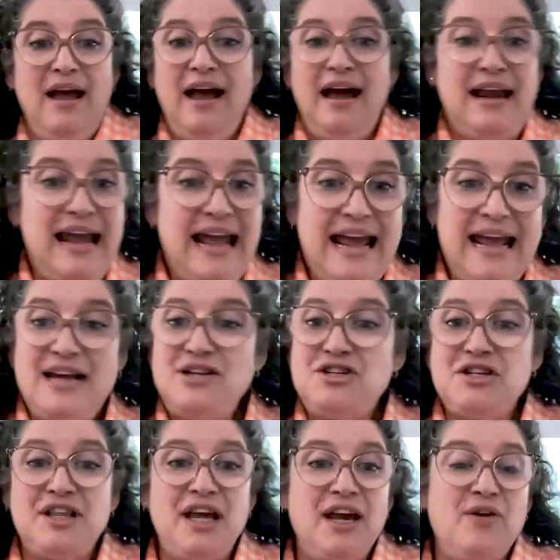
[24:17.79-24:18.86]
an age
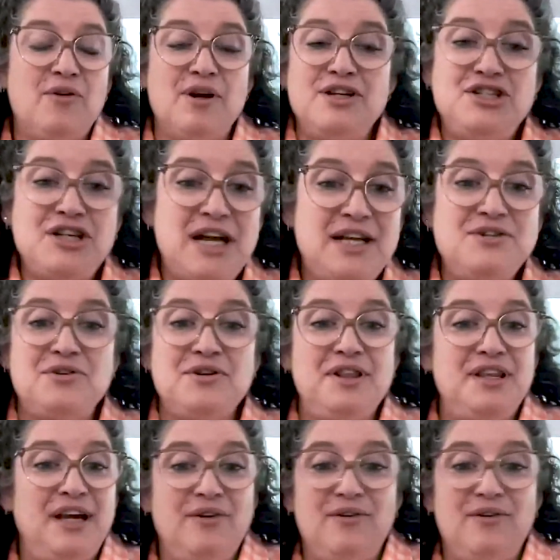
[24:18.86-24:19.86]
thing or a gender thing